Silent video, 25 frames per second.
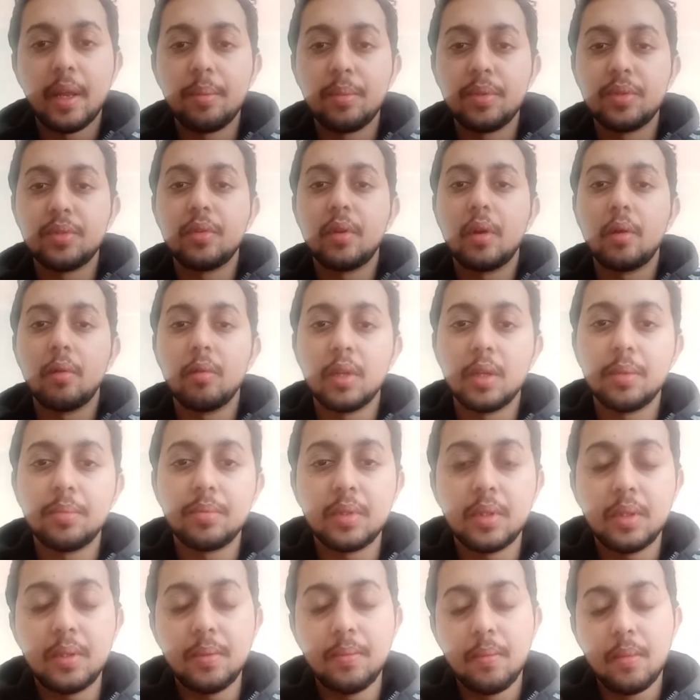is Rahul
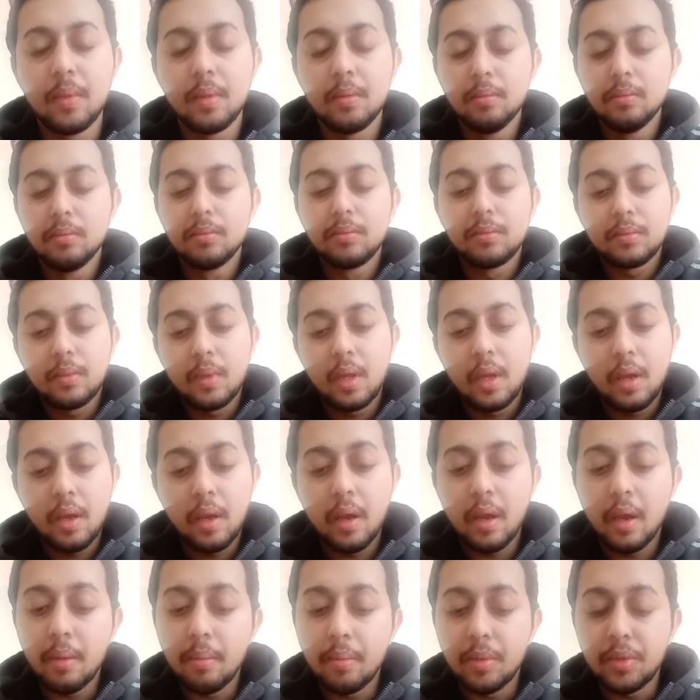Gibson,
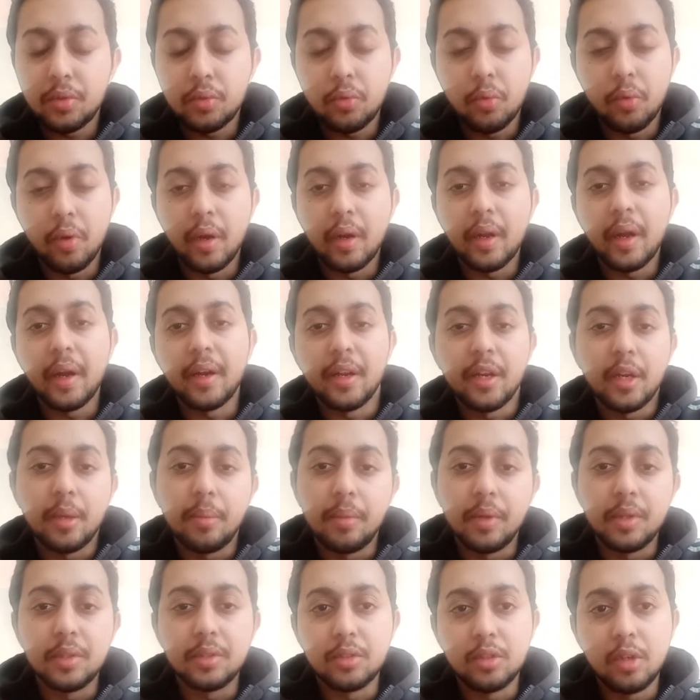and my student ID
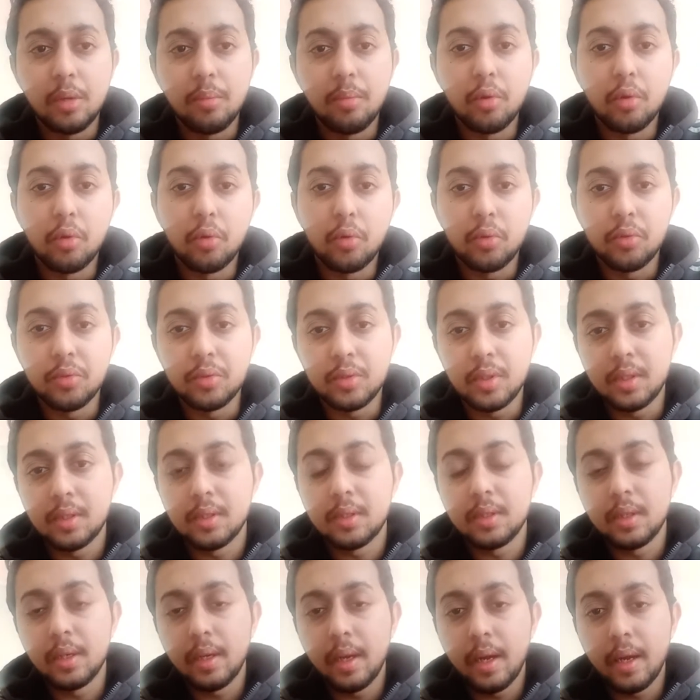number is
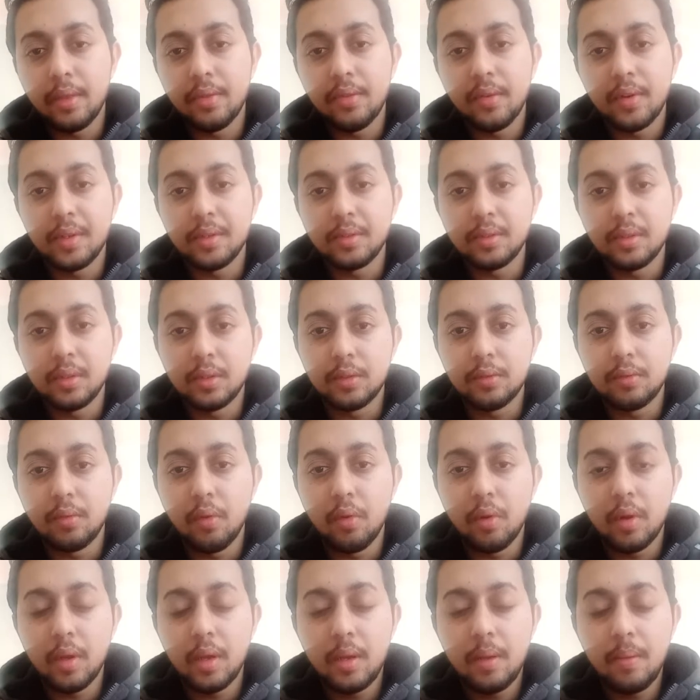
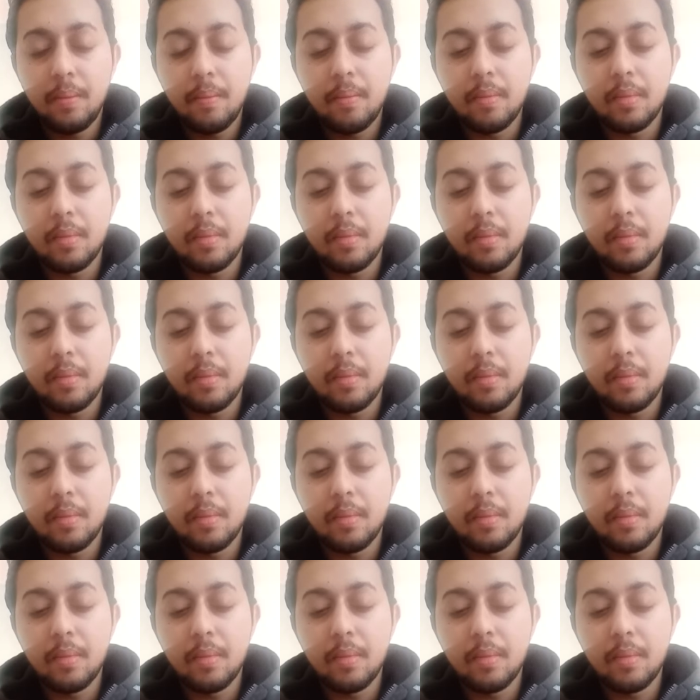00269364T.